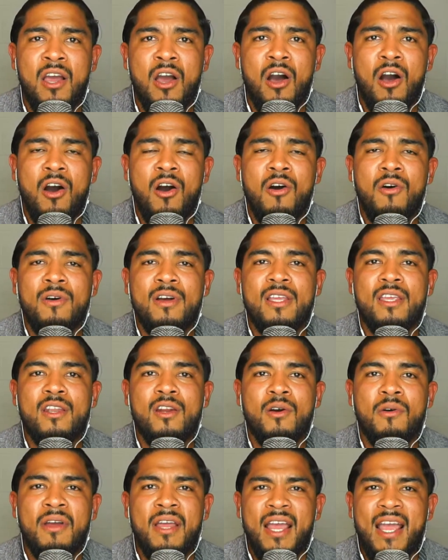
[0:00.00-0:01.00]
Oh,
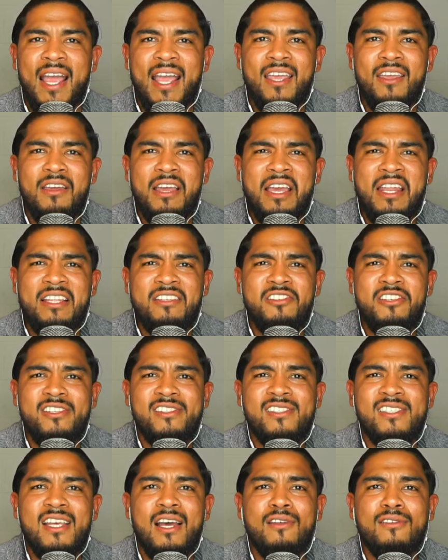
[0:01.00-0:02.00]
and it's
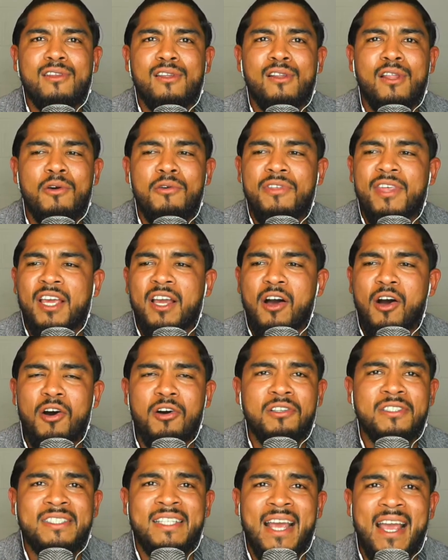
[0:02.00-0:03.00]
just self-loathing
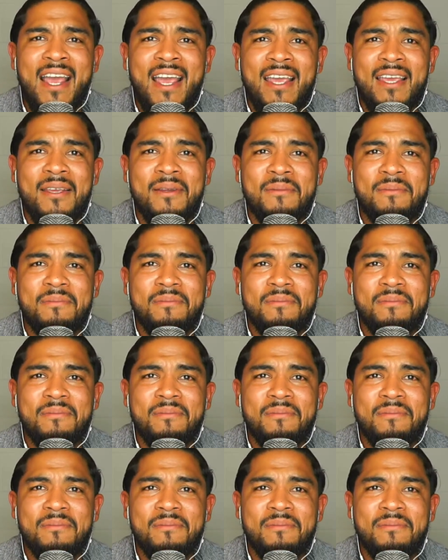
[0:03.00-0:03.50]
all day.